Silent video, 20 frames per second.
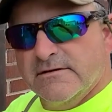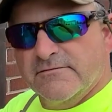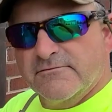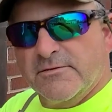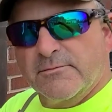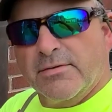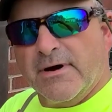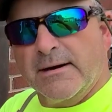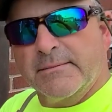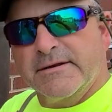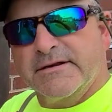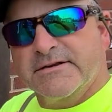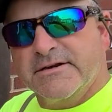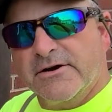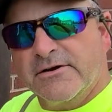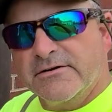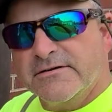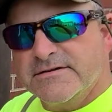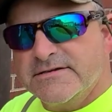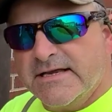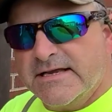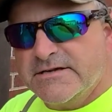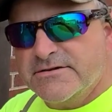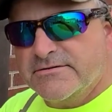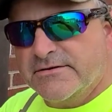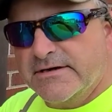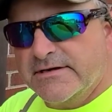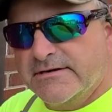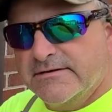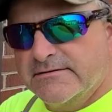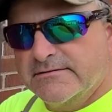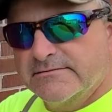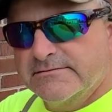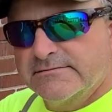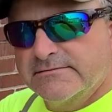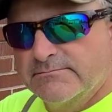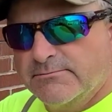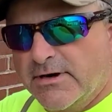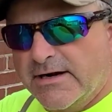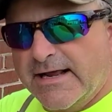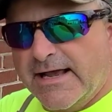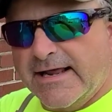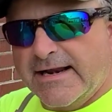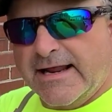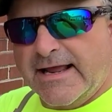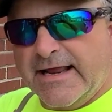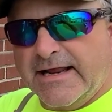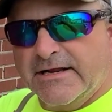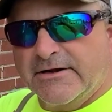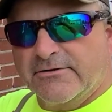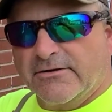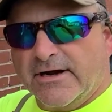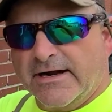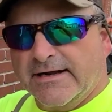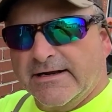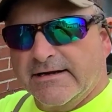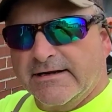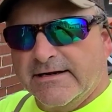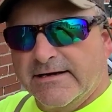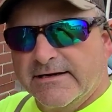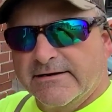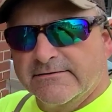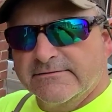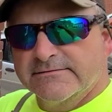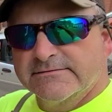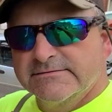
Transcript: from probably the turn of the century. Probably had a hand crank in there,